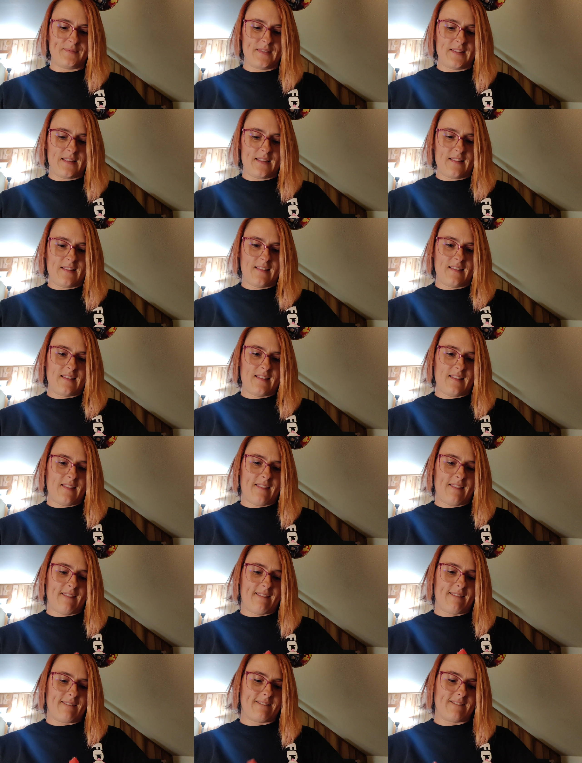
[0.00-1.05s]

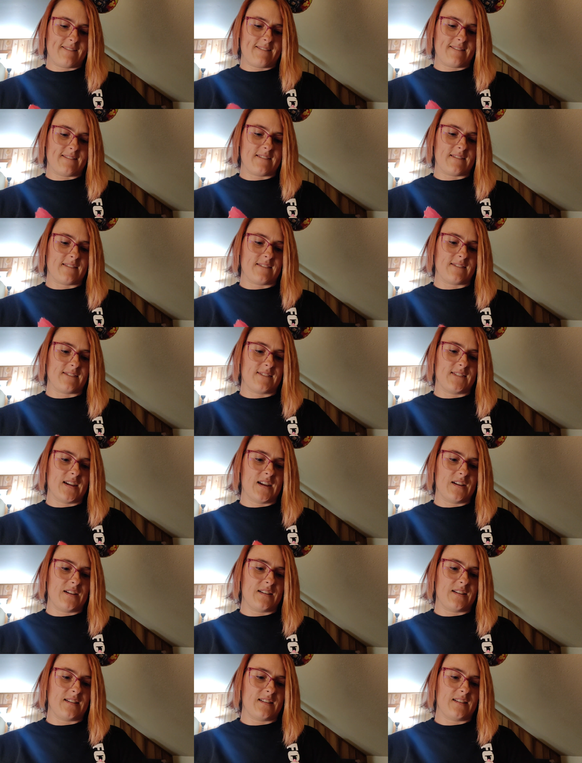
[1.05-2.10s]

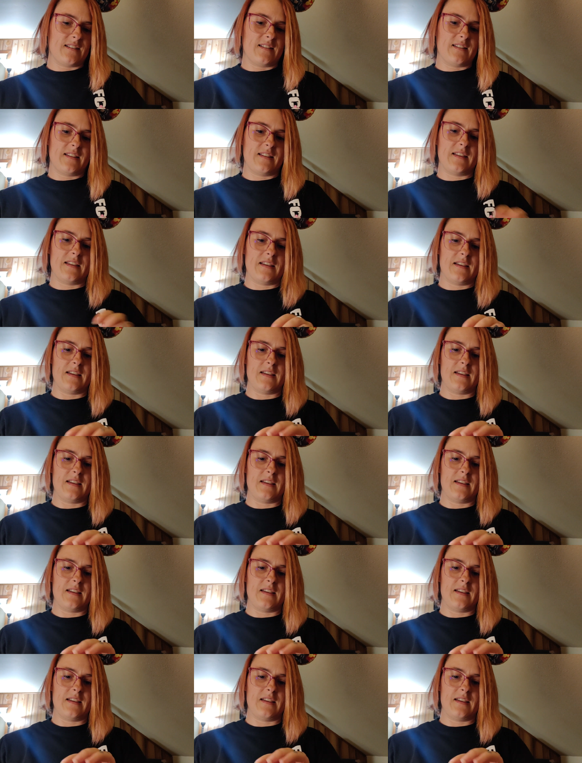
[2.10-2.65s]
Nothing is said.